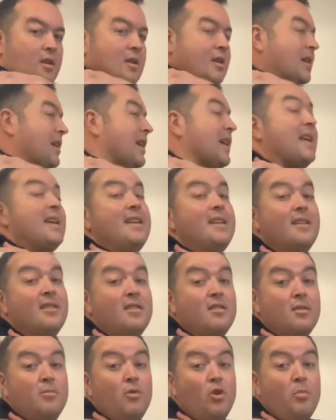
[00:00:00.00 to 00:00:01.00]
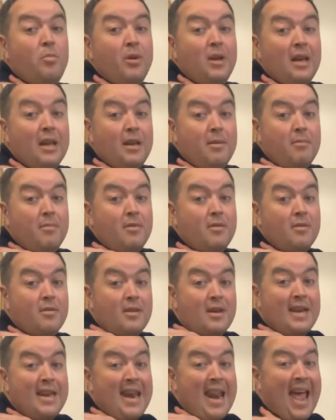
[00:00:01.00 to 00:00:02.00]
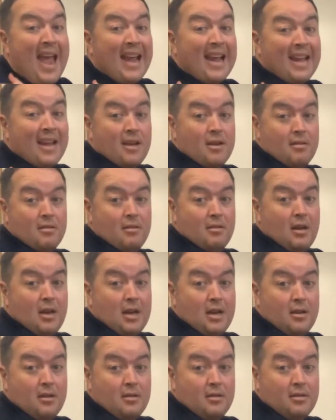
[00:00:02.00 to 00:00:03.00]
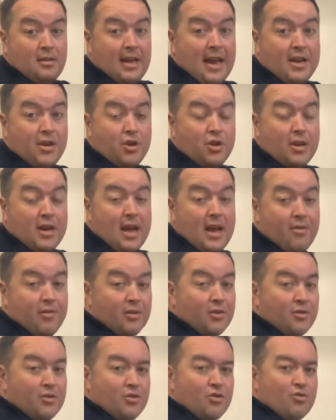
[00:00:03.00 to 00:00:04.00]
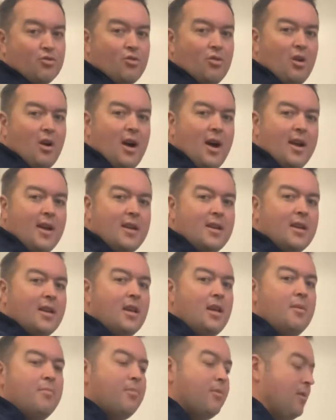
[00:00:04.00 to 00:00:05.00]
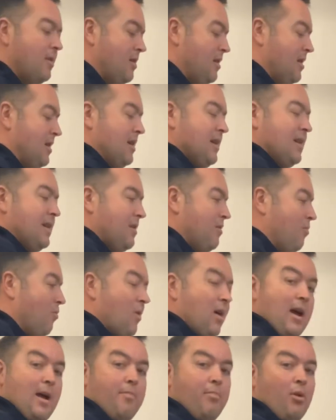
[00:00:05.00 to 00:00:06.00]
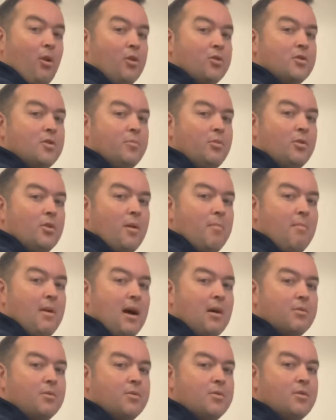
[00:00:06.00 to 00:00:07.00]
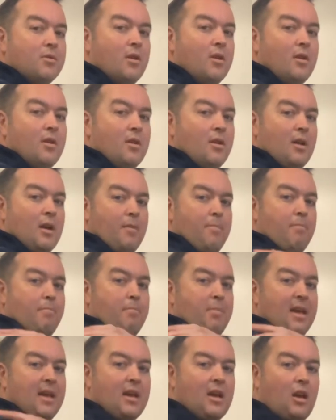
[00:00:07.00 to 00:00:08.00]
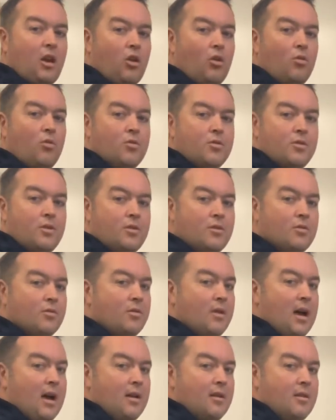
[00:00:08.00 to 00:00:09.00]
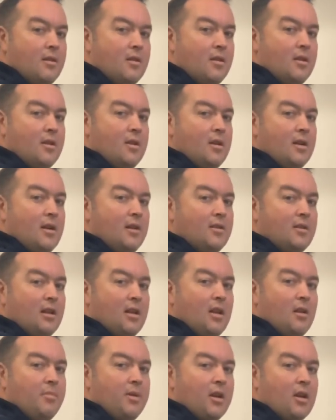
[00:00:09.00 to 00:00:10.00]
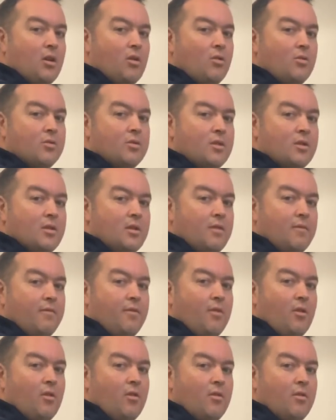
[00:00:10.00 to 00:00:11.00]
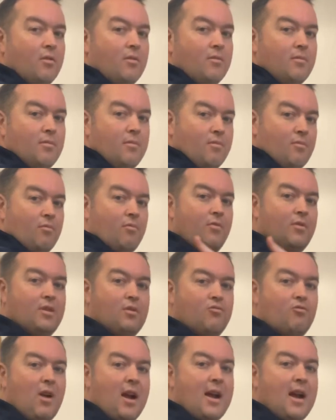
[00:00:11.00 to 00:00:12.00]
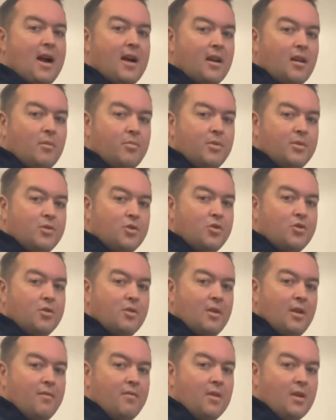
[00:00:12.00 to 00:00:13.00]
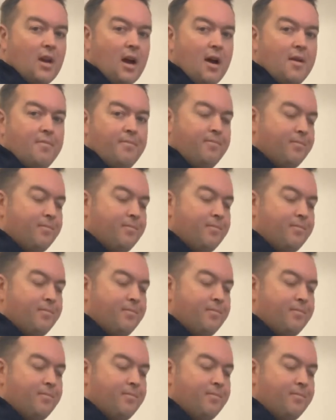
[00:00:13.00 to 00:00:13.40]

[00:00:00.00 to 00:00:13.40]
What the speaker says: lead to some upper limb neck tension areas. So try and keep, where possible, your mouse a bit closer so that it's a little bit closer to this right angle position if you can.